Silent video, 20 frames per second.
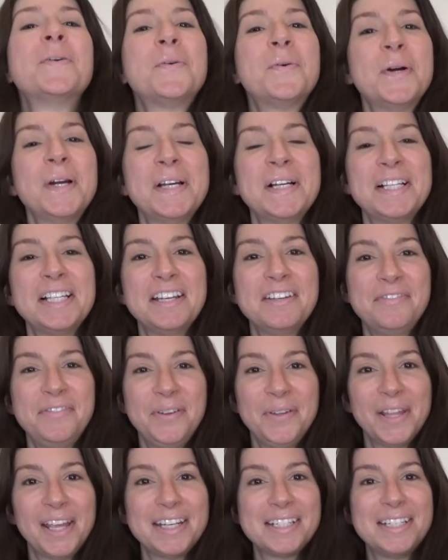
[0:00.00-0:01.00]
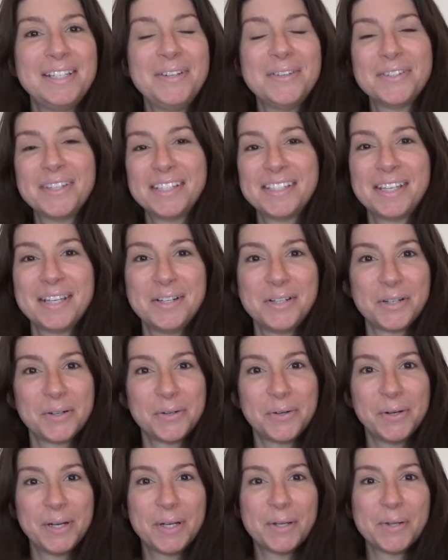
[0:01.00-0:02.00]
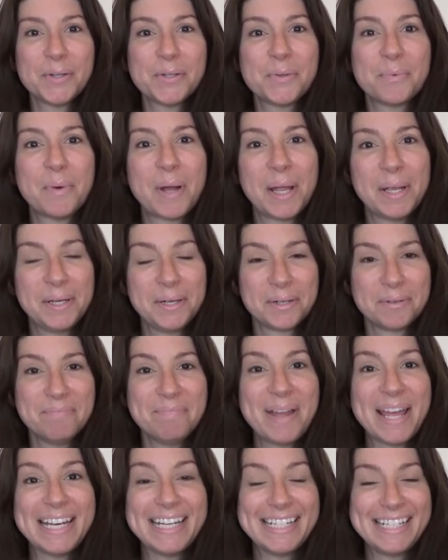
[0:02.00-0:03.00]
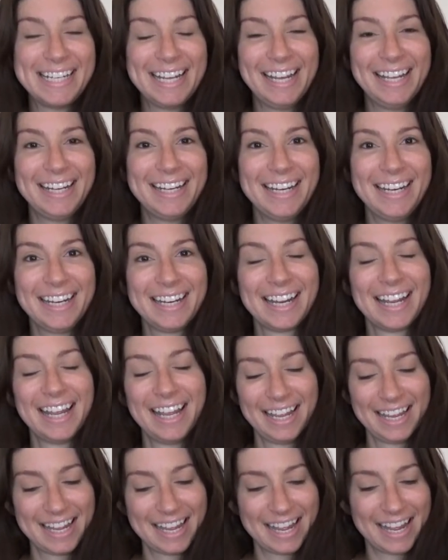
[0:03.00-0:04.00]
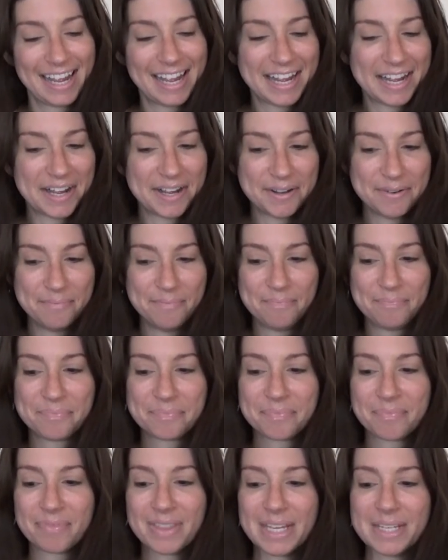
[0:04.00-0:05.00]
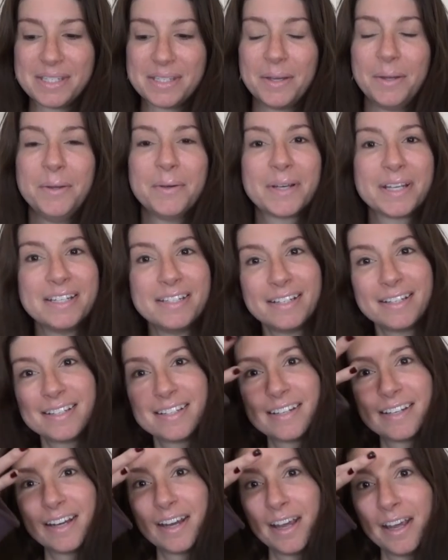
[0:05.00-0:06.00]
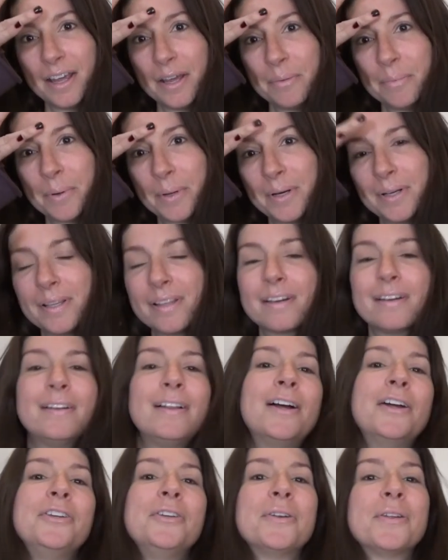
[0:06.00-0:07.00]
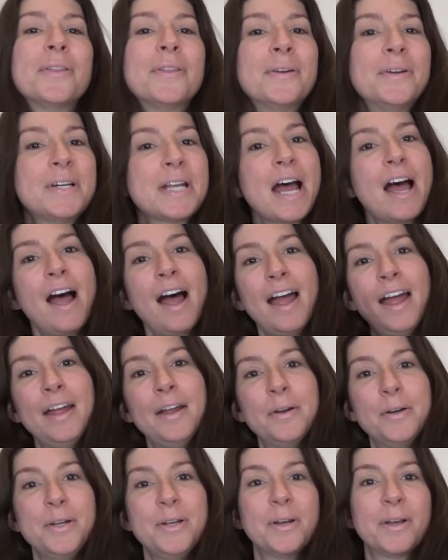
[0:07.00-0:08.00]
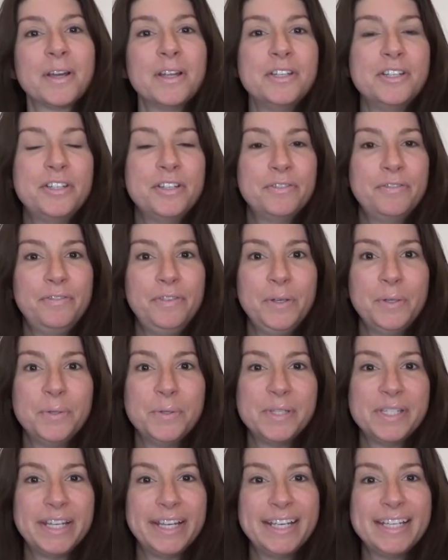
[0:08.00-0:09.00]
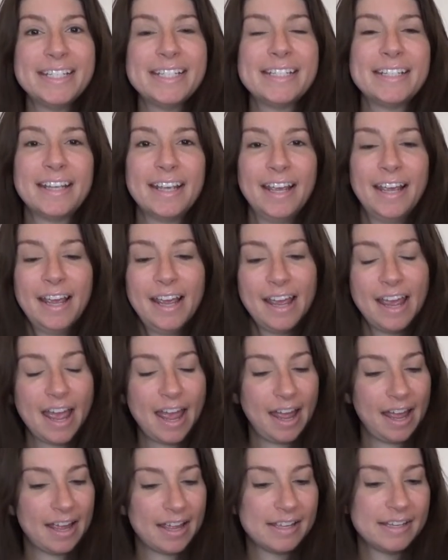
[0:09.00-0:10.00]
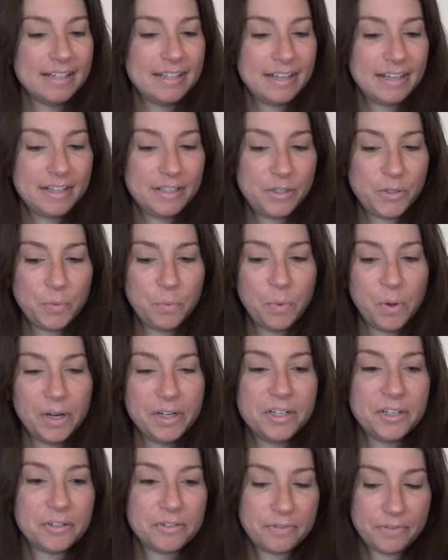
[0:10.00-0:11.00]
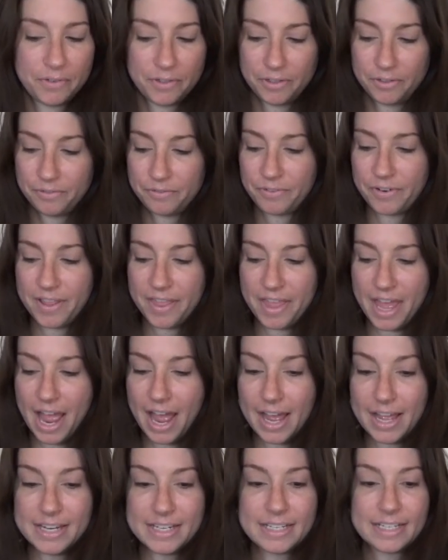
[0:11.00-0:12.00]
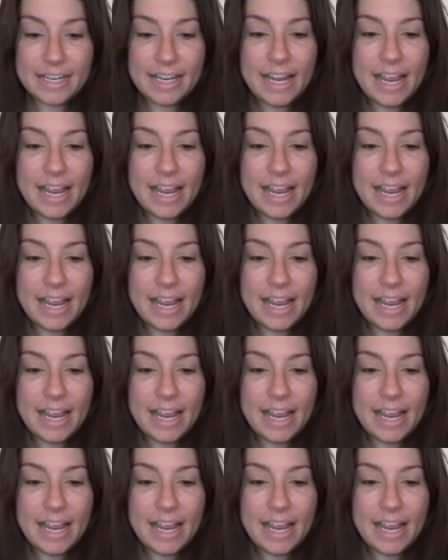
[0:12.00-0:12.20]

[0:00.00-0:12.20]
oil if you like to use essential oils while you're meditating. Um, so you can just put a little on your third eye, or you can diffuse it, and it's wonderful for that.